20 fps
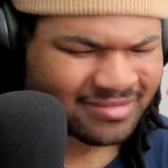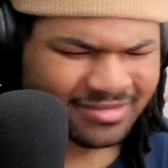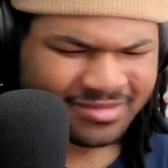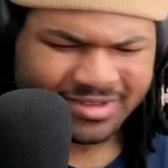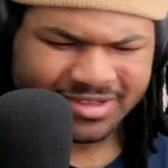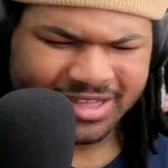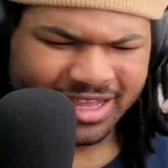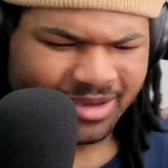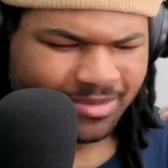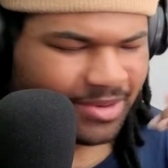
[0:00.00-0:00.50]

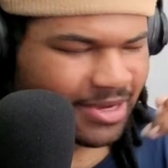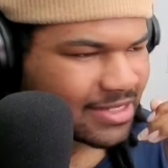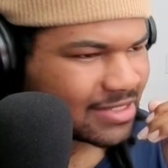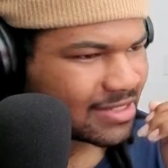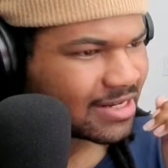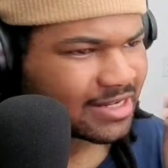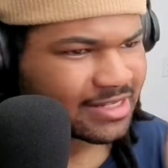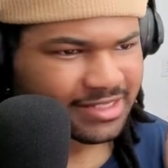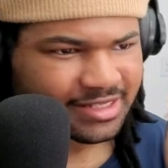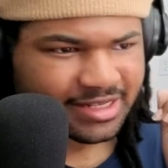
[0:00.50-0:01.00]
Yeah, based
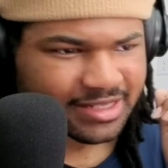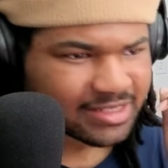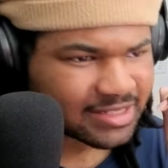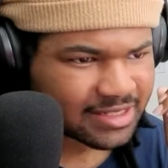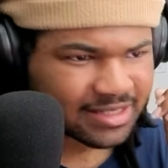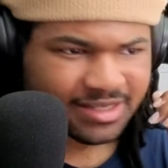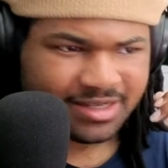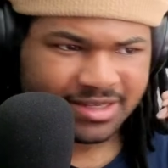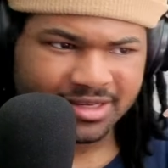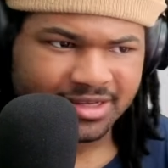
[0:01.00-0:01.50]
on that.
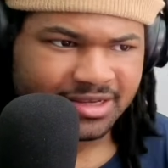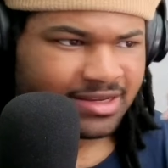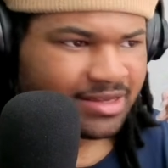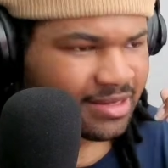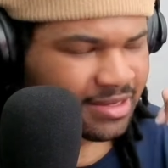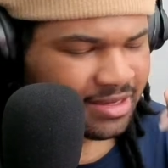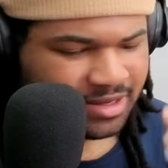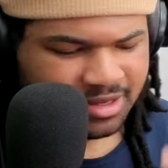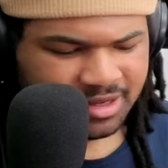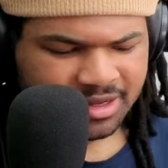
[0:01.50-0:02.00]

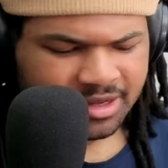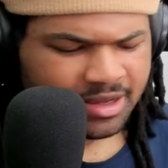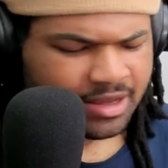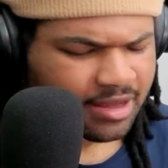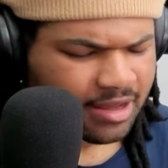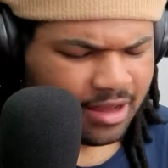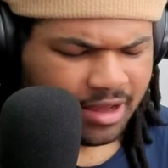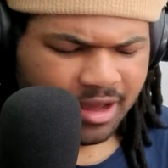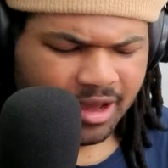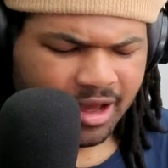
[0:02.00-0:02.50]

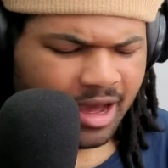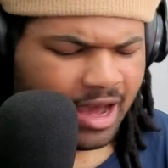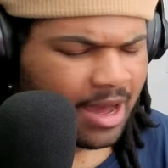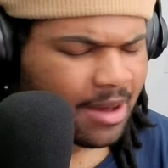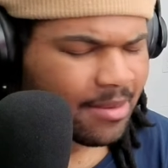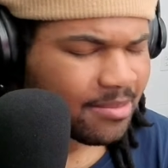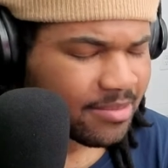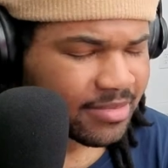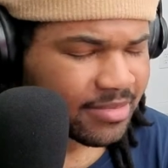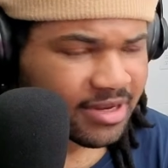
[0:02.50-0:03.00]

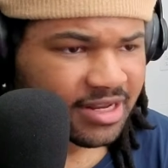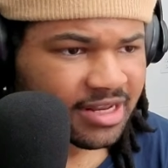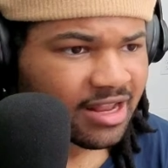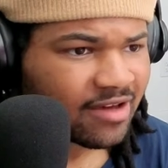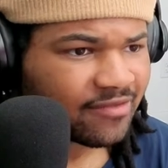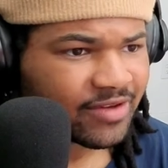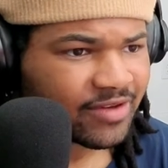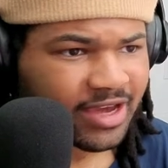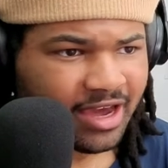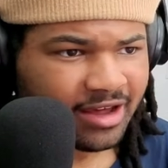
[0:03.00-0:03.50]
I'm
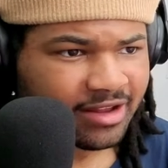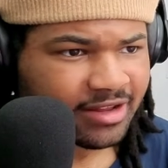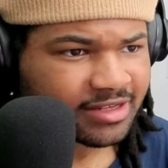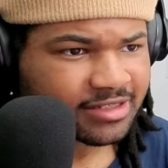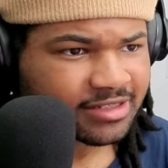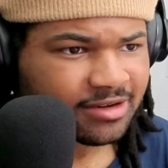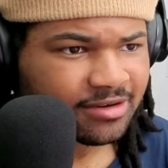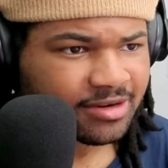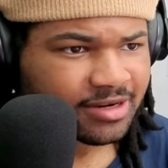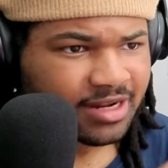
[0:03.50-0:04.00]
loving how
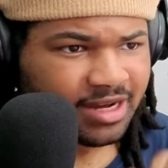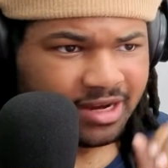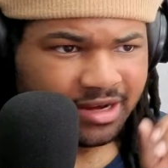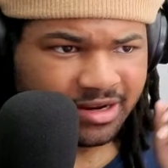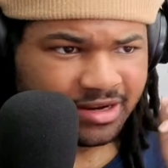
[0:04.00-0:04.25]
that's going down.